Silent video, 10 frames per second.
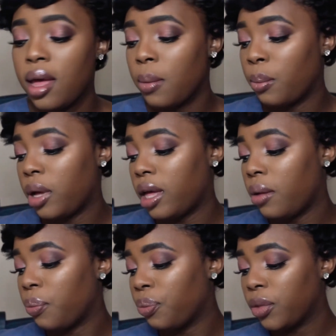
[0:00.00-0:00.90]

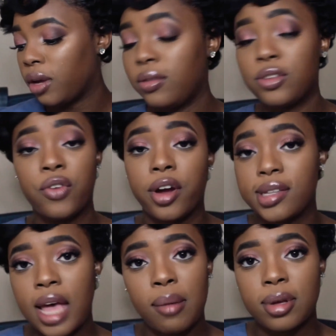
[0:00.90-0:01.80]
But it very
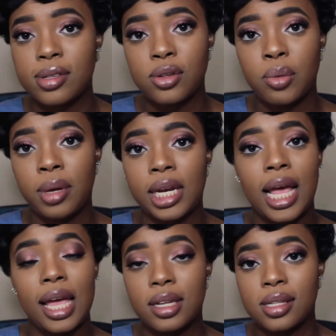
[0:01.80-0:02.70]
time consuming and I
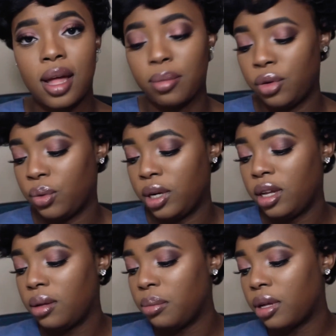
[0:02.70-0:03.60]
had to stop doing
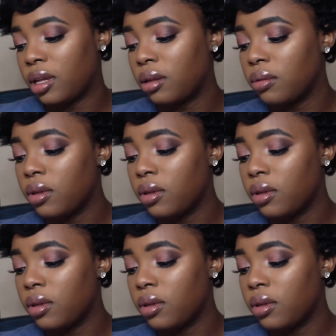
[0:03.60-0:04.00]
it. But